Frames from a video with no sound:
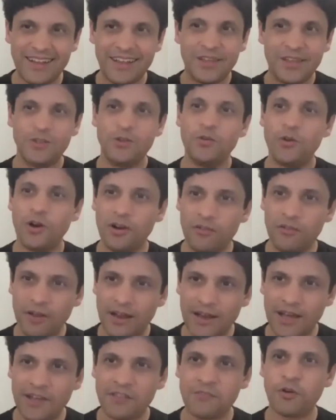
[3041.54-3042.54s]
You've got to
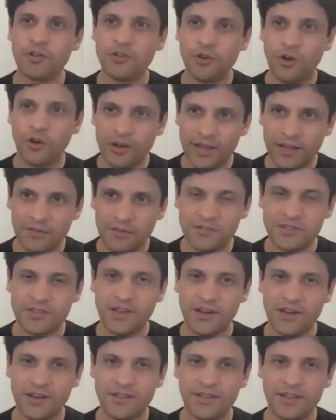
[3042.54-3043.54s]
realize what your gifts
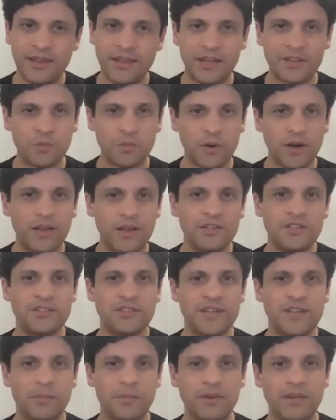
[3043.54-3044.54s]
are. There's a nice word in
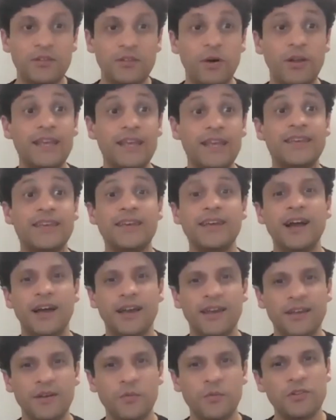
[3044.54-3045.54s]
Japanese called ikigai.
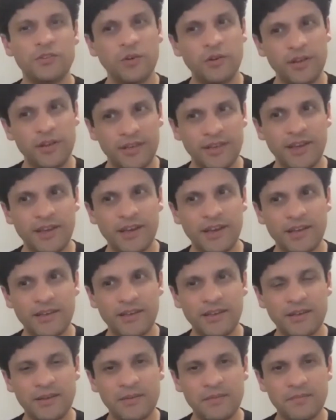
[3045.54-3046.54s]
What's your ikigai?
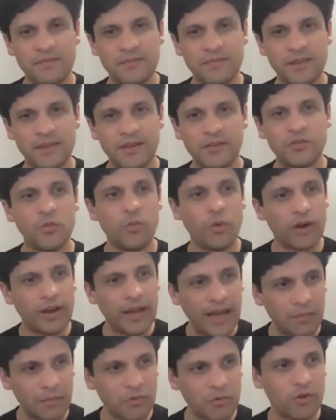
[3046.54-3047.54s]
So what
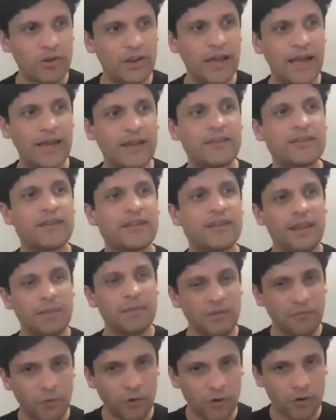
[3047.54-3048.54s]
I'm good at, let
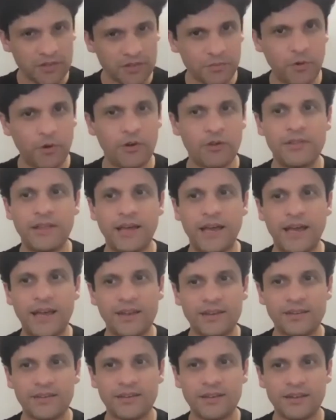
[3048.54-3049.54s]
me focus more on that.